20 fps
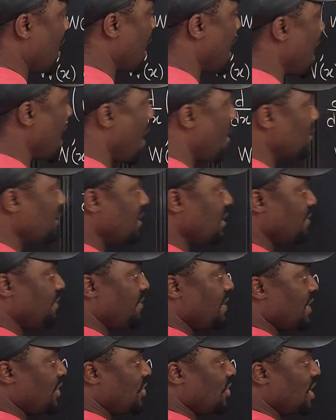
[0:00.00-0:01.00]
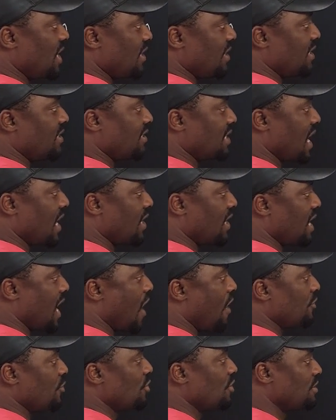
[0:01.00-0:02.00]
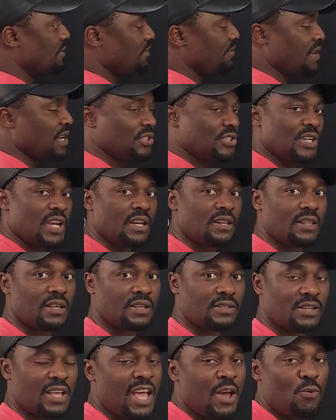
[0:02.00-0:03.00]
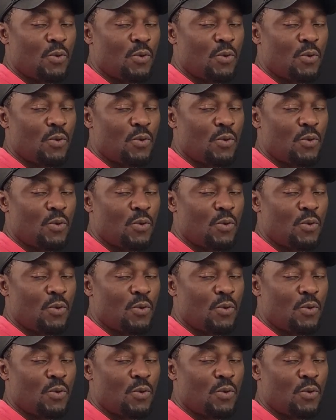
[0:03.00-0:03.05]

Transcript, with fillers: and I'll differentiate the second. How do you differentiate this?